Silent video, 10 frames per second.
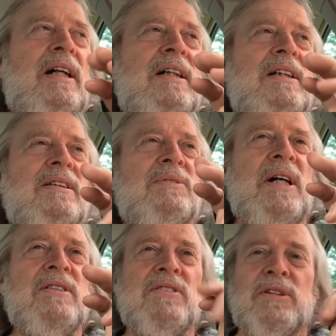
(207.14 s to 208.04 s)
in the
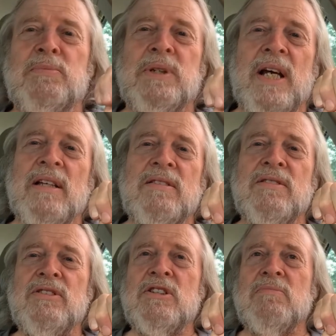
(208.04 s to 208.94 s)
right
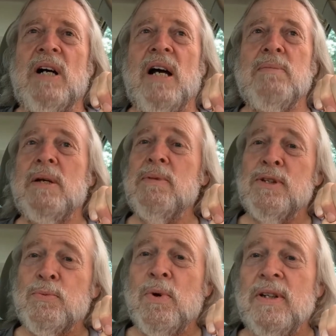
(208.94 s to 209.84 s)
circumstances, I may be
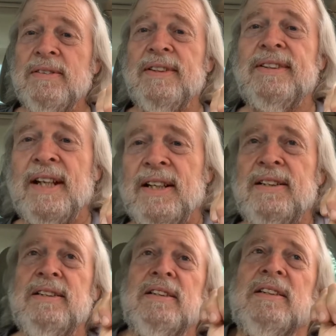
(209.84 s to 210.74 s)
the one to take
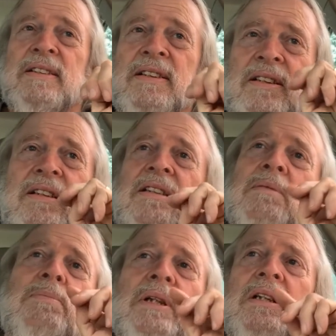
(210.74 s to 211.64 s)
the
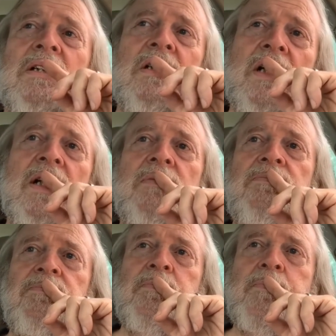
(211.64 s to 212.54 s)
bended knee.
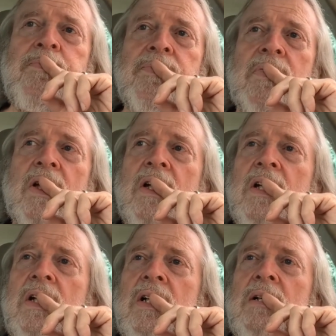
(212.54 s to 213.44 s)

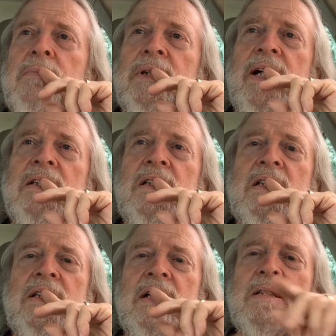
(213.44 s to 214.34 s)
But
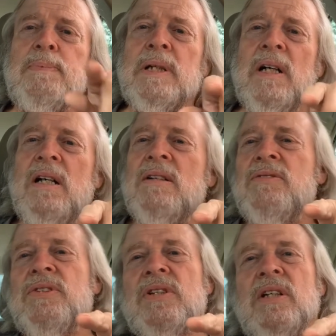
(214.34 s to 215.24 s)
that's
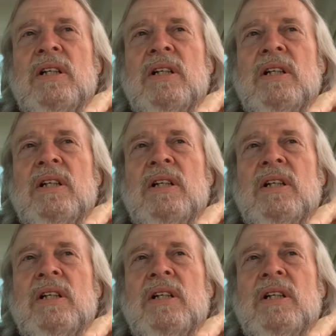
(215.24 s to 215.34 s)
because